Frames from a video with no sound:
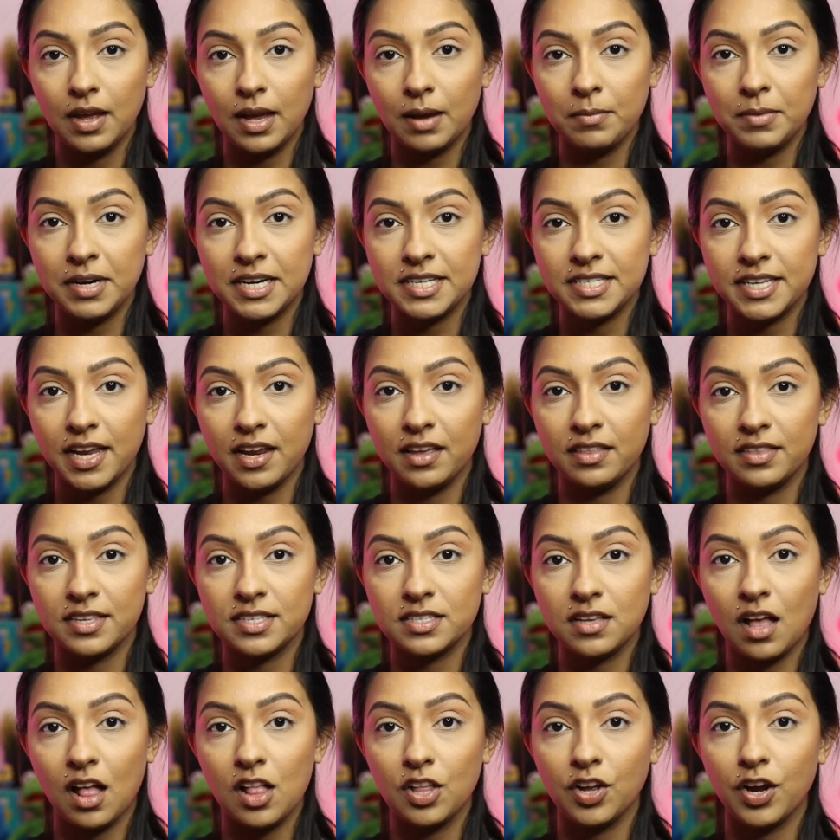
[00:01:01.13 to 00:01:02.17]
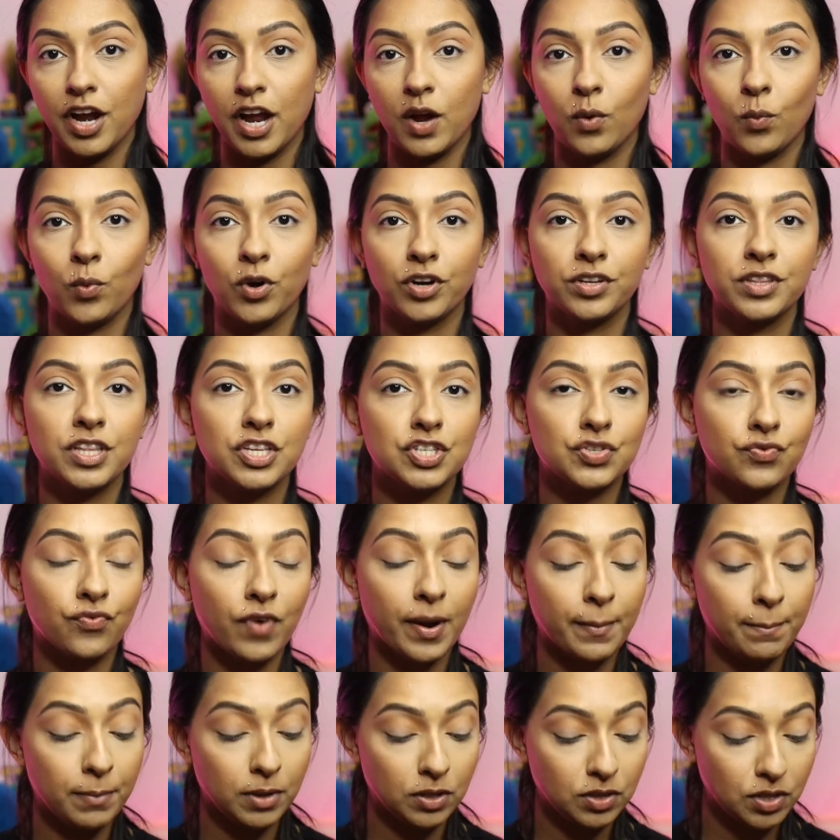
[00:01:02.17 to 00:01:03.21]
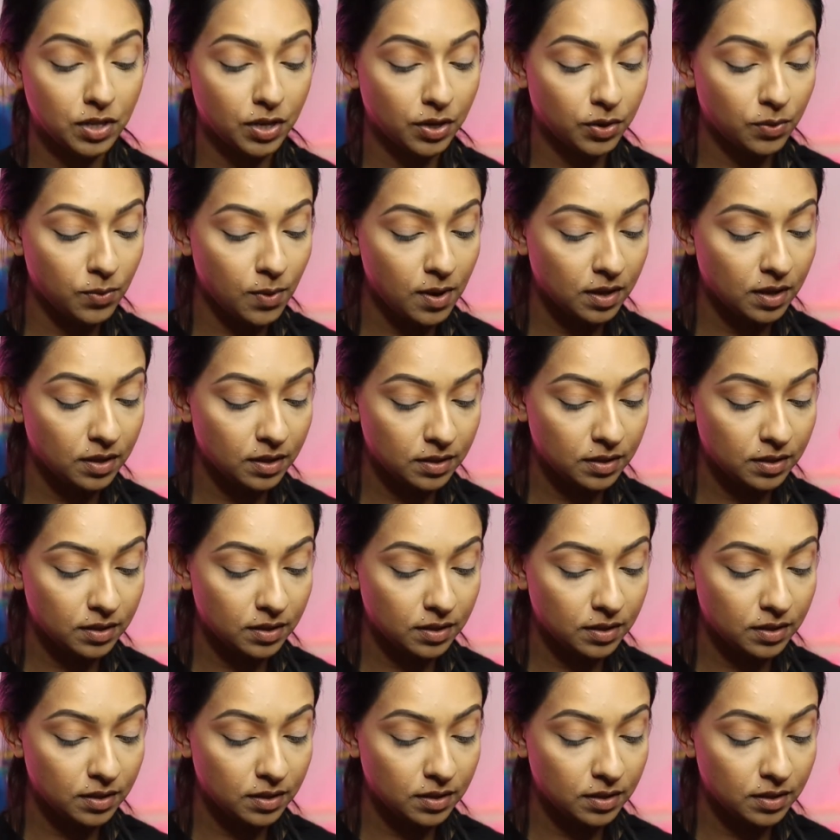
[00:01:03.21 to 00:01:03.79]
I'm going to take this color and work this right below